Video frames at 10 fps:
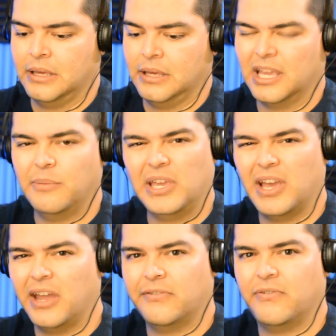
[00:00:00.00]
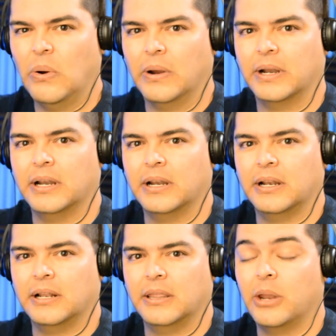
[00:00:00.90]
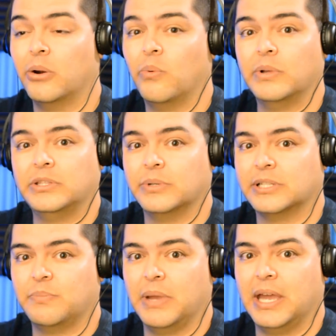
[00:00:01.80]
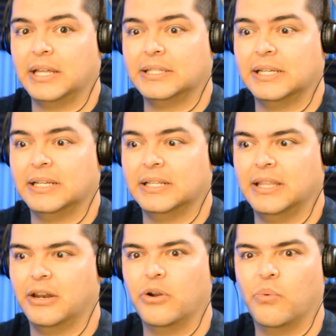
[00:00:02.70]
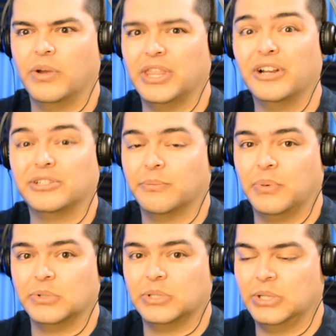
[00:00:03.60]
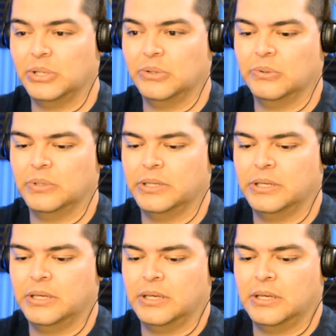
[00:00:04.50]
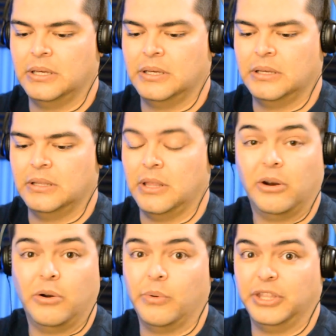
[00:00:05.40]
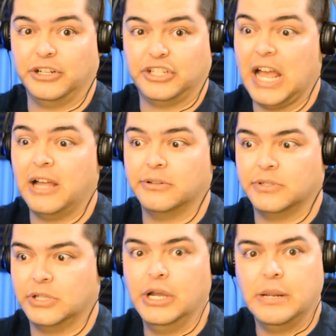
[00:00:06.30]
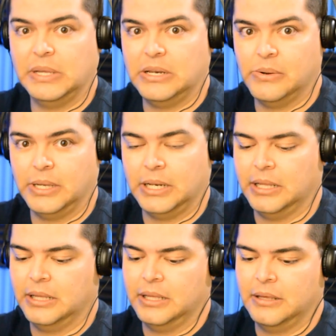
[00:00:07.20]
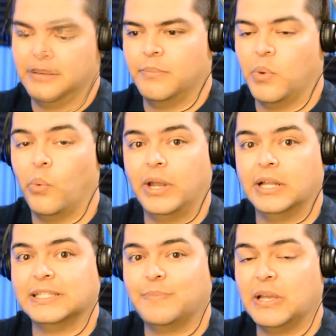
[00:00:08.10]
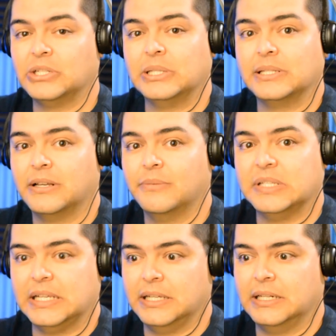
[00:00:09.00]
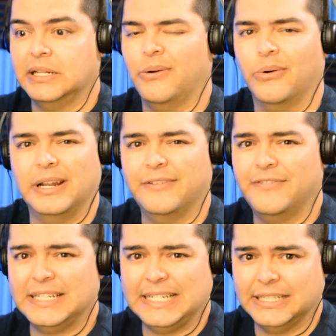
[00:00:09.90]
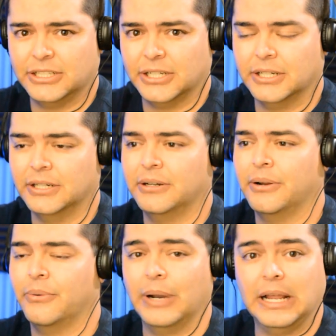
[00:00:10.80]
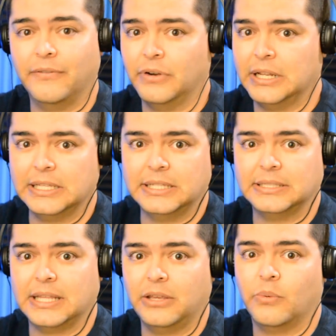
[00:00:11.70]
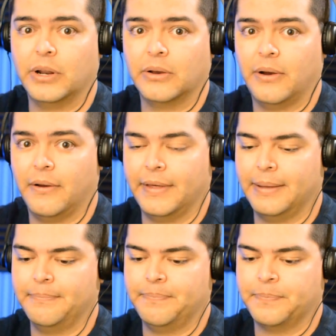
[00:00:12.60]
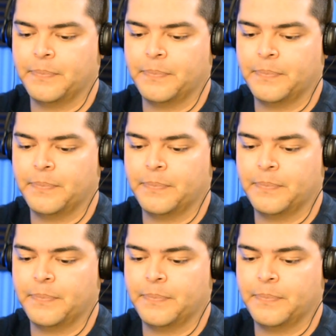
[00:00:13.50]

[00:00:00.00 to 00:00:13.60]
it can be kind of foreign. They don't know what to expect. They don't know what they're supposed to do. They don't know what their child's going to be doing. But when a specialist comes in, or an infant teacher, whatever it is that you want to call them,